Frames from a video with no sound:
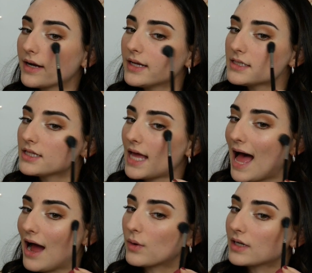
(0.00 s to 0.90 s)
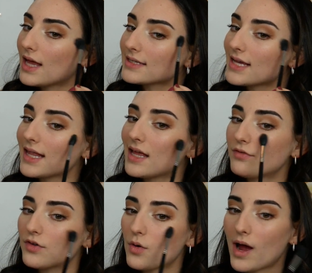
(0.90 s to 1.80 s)
it to the Hourglass highlight
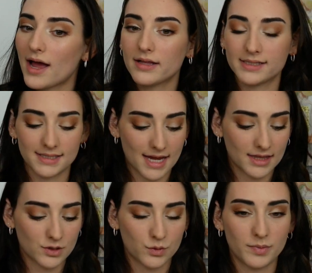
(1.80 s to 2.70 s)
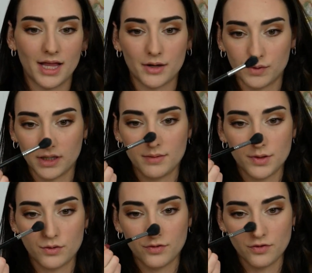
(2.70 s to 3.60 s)
for a while and saying this would be like really
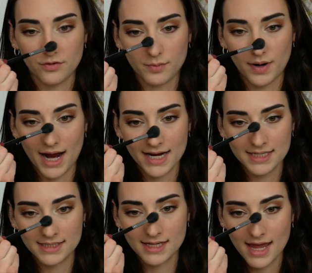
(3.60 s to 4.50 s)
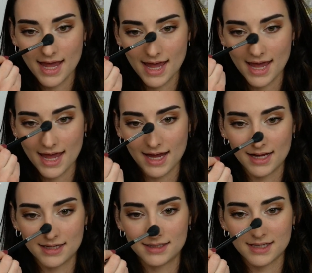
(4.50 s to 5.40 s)
beautiful for brides.
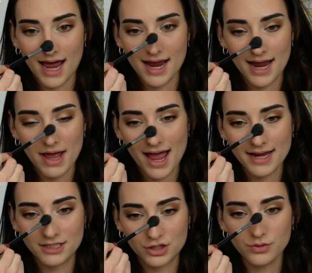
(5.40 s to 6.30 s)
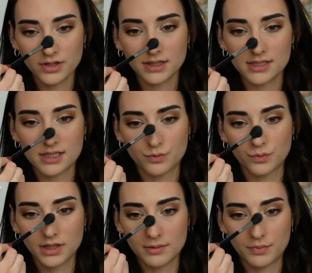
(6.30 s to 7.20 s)
And I do think this is
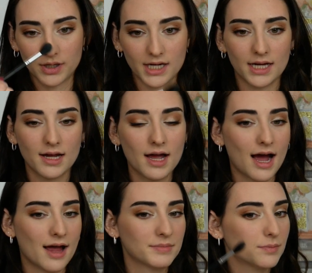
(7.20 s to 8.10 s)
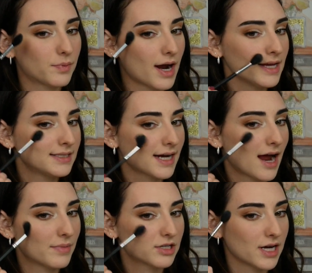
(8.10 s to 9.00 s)
really pretty. I'm surprised at
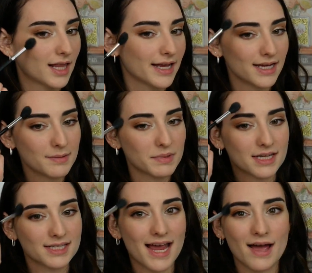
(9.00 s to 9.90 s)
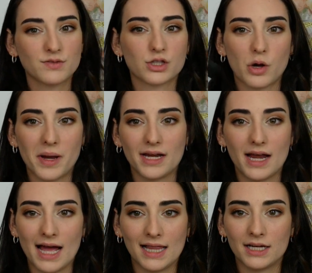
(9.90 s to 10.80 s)
how much I like it because I have so many
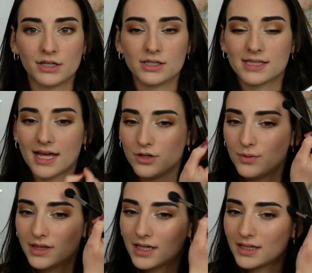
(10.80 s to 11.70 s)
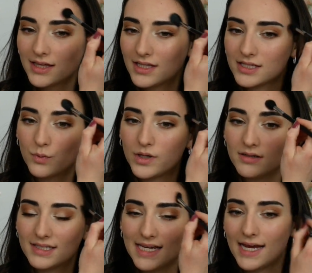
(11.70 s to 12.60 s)
highlighters that you would think that this
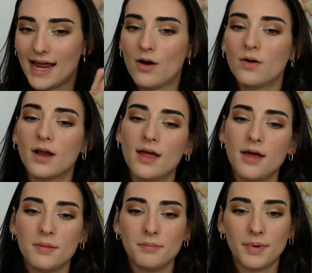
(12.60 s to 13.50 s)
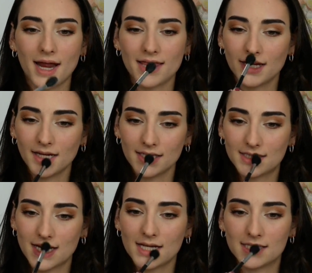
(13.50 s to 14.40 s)
wouldn't stand out. But I think it
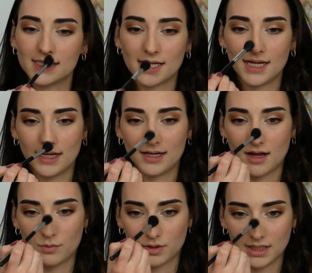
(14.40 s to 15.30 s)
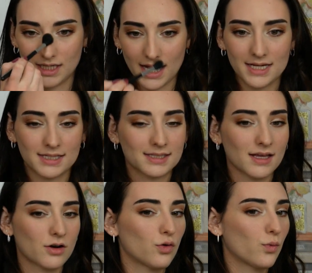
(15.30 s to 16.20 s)
does in a really nice,
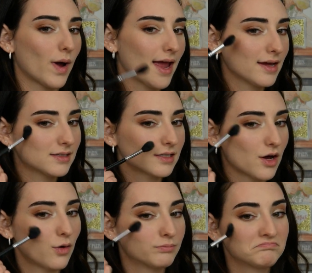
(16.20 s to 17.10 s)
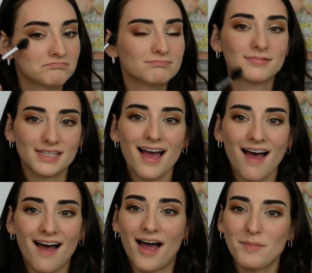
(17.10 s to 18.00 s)
subtle way. So
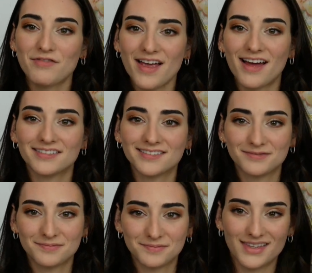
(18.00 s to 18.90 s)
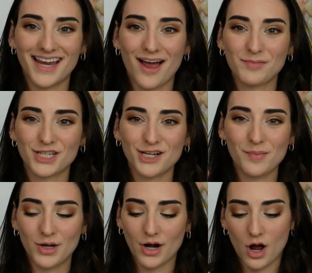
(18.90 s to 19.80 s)
yeah, I'm a fan. Now I'm just
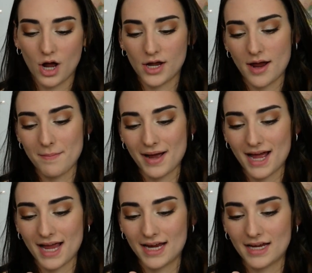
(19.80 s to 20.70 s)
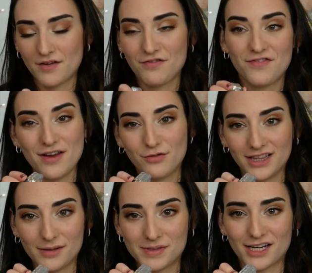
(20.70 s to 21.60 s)
gonna put on my
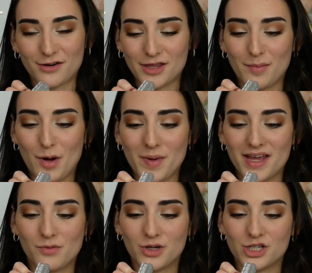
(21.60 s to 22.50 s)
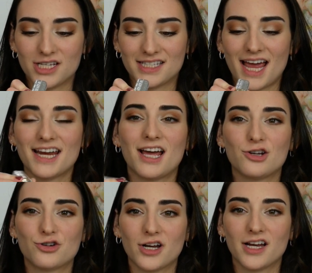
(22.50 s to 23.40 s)
favorite lipstick at the moment, which is
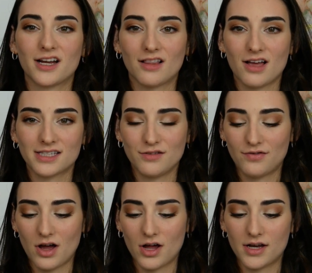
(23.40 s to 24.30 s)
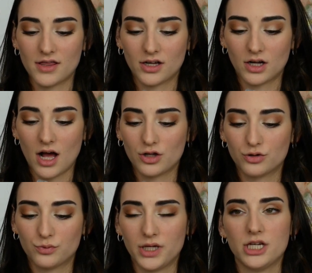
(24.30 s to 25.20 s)
900 Glossy Fawn, the
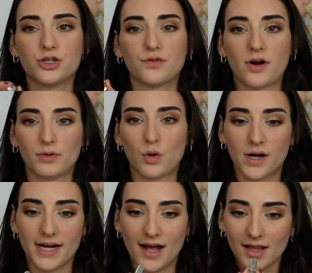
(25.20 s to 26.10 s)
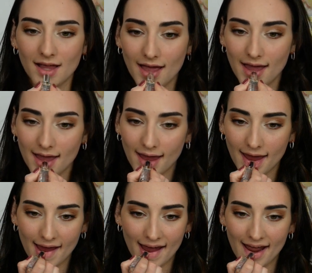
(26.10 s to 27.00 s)
color Riche from L'Oreal.
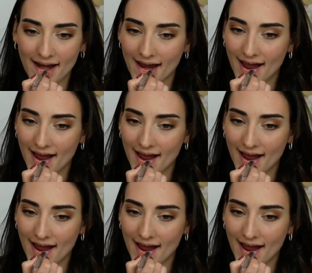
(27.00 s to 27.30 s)
And